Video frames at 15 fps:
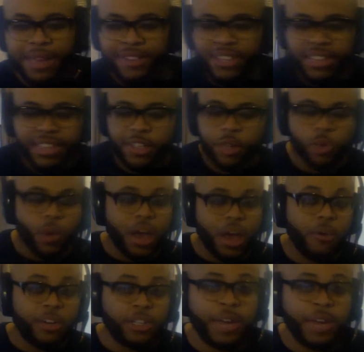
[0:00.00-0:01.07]
And see, this is why I
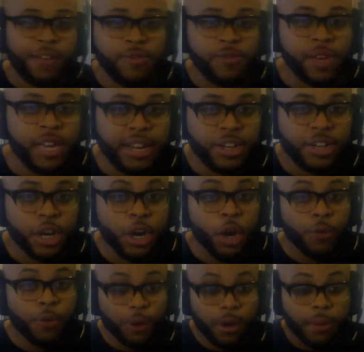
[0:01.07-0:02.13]
wish we had feeds
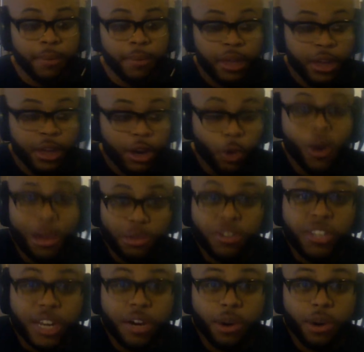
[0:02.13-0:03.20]
from ground
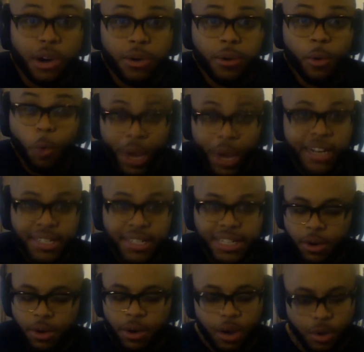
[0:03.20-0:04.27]
zero, week
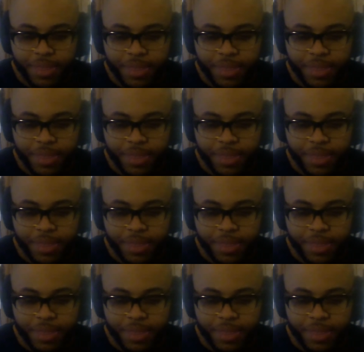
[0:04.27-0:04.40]
zero.